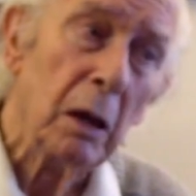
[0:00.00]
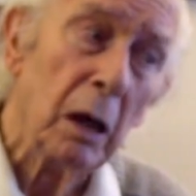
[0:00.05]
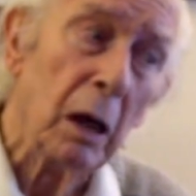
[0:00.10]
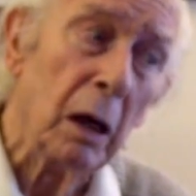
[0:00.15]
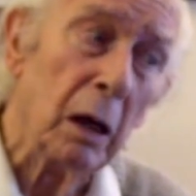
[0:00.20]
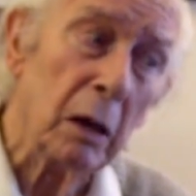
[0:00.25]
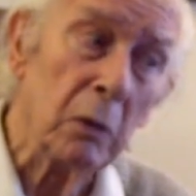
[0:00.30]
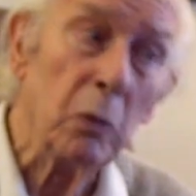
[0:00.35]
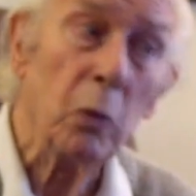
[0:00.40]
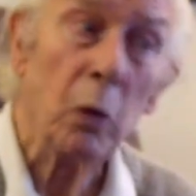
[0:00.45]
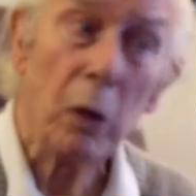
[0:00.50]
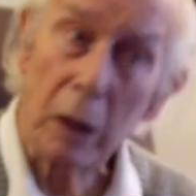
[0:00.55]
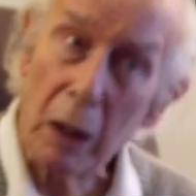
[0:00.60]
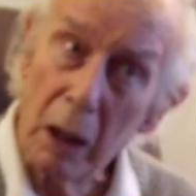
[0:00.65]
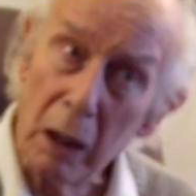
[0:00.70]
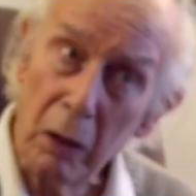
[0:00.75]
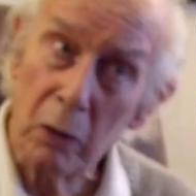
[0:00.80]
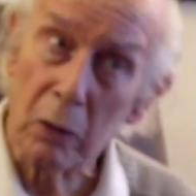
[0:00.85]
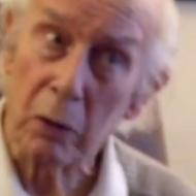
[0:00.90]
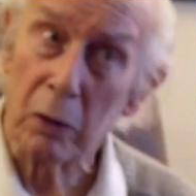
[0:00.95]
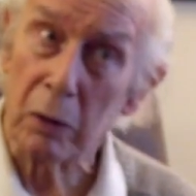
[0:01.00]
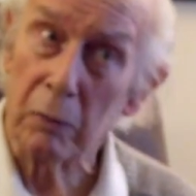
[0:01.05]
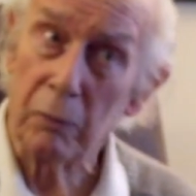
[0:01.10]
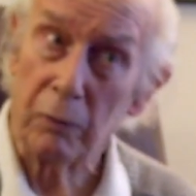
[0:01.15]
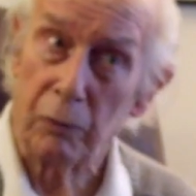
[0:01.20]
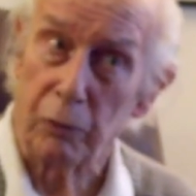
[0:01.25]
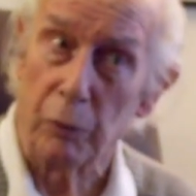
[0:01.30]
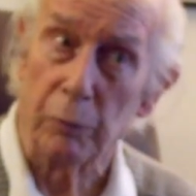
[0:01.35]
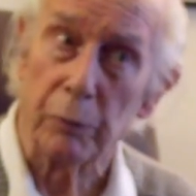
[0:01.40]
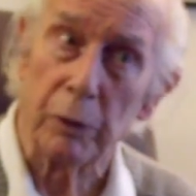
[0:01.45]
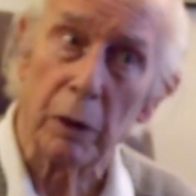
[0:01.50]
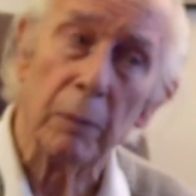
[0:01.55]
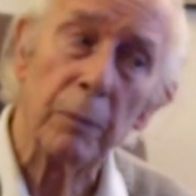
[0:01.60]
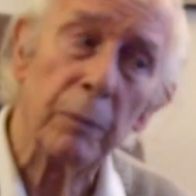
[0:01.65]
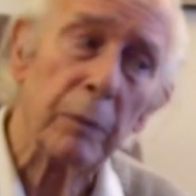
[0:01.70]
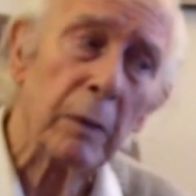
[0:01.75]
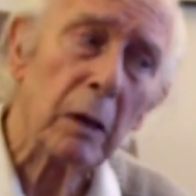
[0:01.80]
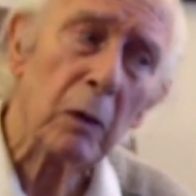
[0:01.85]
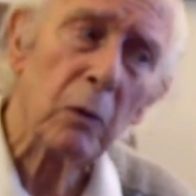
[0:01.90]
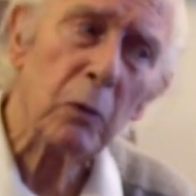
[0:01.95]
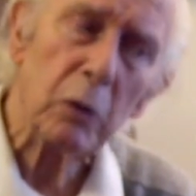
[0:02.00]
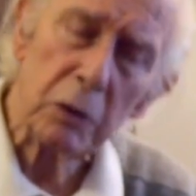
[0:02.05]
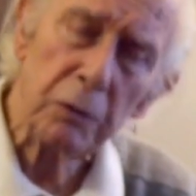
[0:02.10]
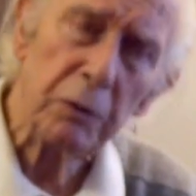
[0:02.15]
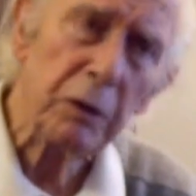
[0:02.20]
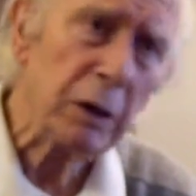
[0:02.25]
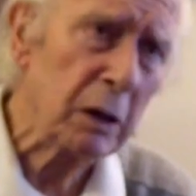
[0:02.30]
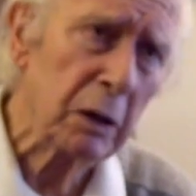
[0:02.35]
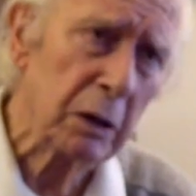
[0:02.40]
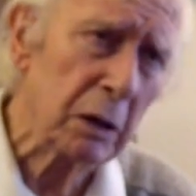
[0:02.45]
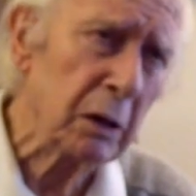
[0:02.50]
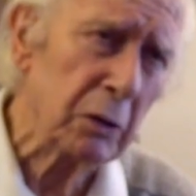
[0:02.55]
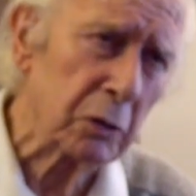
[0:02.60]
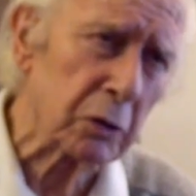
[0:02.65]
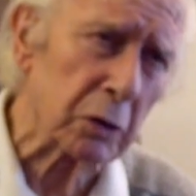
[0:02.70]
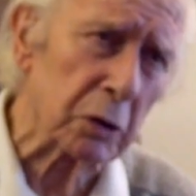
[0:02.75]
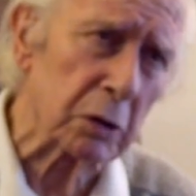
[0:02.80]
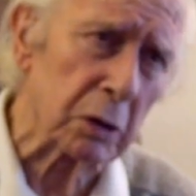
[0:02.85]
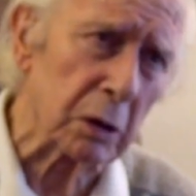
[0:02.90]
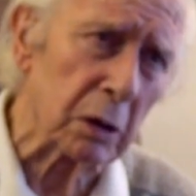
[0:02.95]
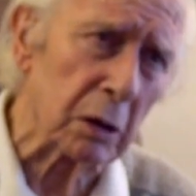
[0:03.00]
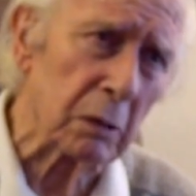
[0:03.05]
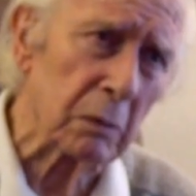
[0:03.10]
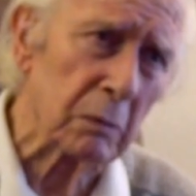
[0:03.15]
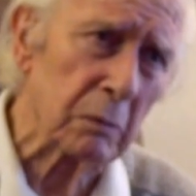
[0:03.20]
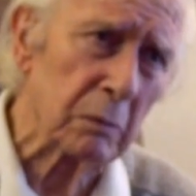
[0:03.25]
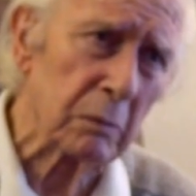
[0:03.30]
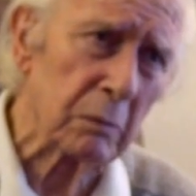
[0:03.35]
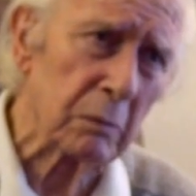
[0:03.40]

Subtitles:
And what I learned from them, it was very interesting,